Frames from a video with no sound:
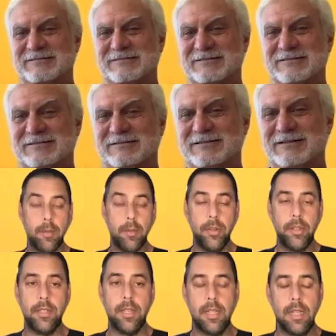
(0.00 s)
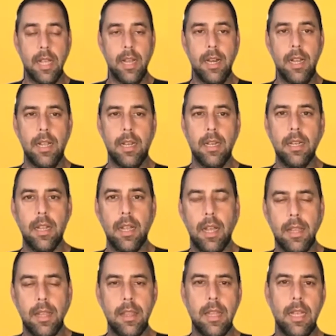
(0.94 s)
I really appreciate that. And
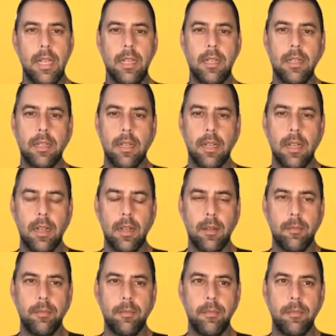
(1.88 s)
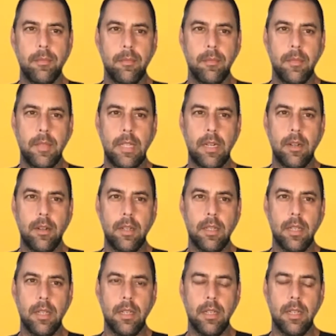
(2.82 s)
I think,
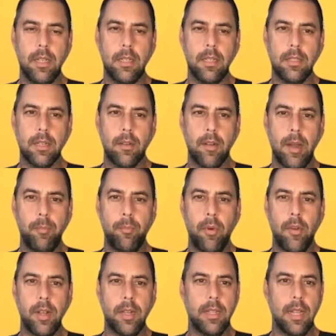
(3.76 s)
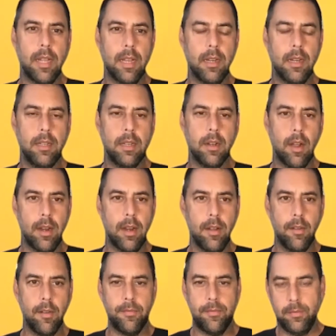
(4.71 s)
it's a great point that, I
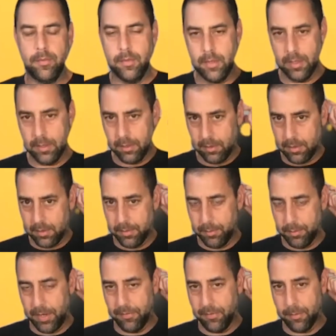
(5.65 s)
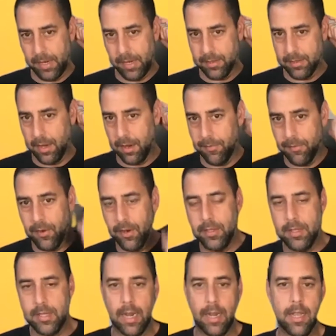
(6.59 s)
know, just to speak for myself for a
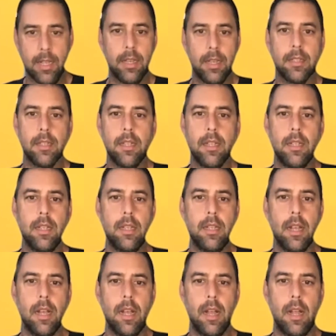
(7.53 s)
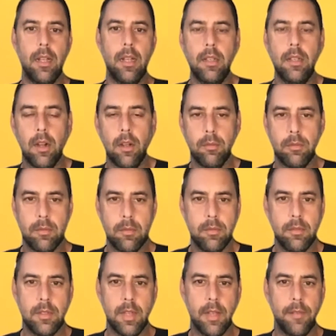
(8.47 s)
second,
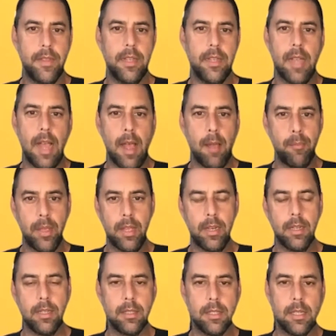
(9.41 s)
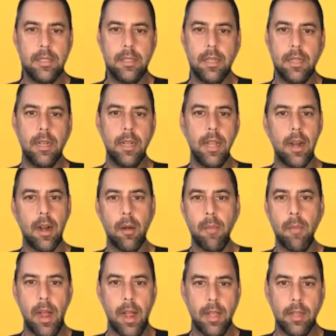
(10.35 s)
tough things happen. It's easy to let our
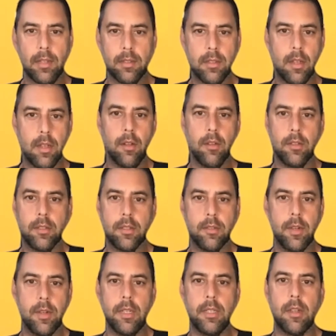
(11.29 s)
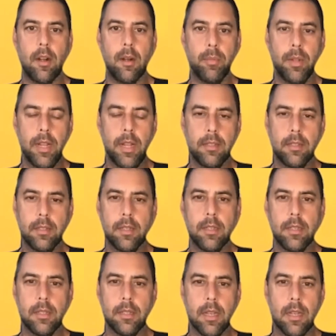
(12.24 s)
minds go to really dark
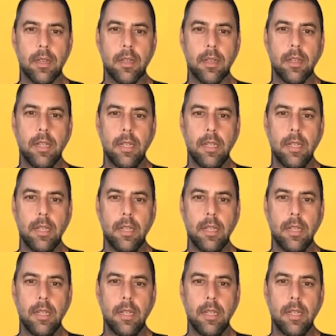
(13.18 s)
places. And